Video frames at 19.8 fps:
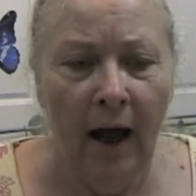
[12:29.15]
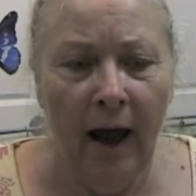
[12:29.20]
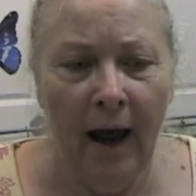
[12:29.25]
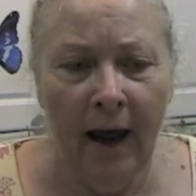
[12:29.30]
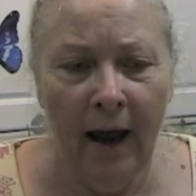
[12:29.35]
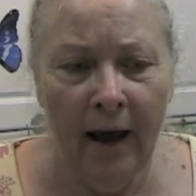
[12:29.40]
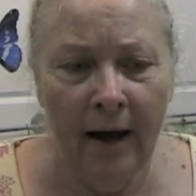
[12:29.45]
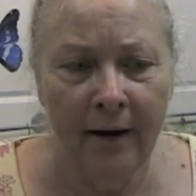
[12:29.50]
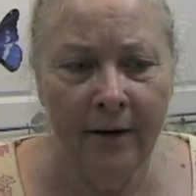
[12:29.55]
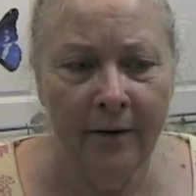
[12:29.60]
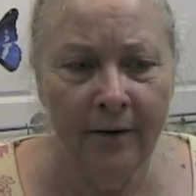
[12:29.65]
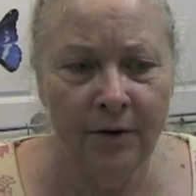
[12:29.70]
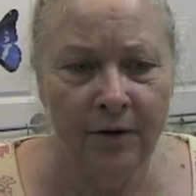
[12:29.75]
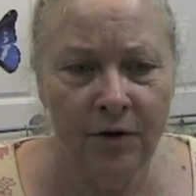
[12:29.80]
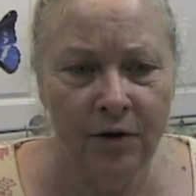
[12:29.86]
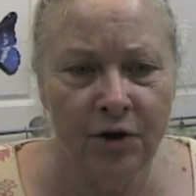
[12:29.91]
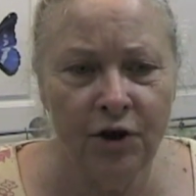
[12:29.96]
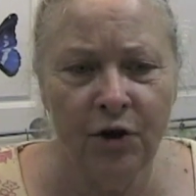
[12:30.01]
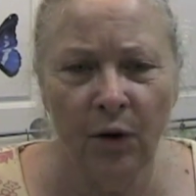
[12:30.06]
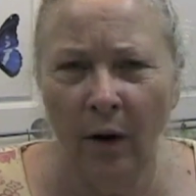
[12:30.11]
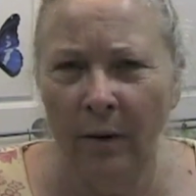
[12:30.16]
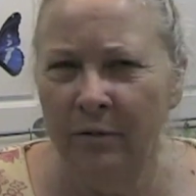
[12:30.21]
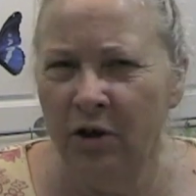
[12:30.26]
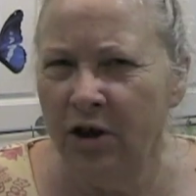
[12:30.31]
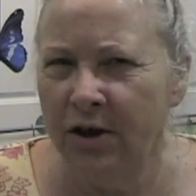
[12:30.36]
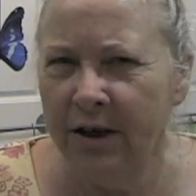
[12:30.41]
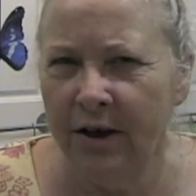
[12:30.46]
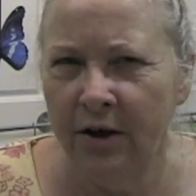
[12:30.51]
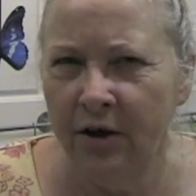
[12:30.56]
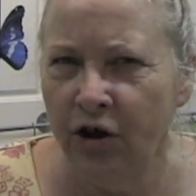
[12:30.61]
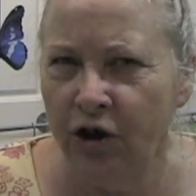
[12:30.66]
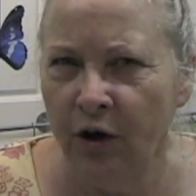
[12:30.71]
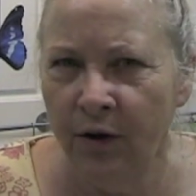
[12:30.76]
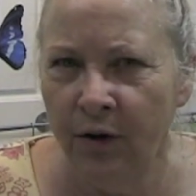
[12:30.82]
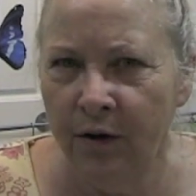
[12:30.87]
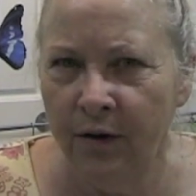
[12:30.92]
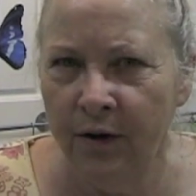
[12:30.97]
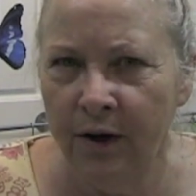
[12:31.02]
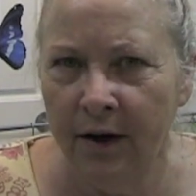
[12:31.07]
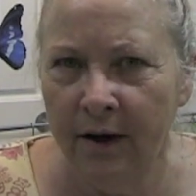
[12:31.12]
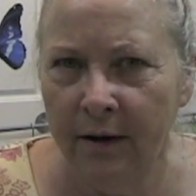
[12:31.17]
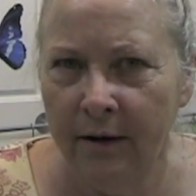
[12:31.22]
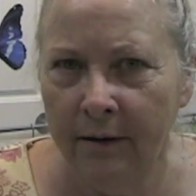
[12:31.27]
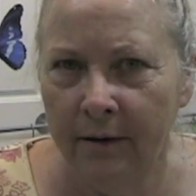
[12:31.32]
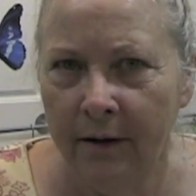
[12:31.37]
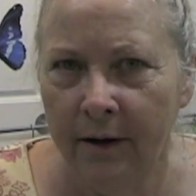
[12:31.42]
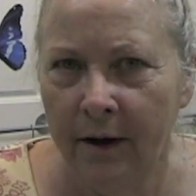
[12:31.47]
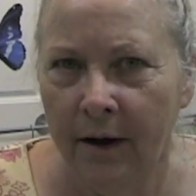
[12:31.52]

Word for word: And so I'm just going to show you the,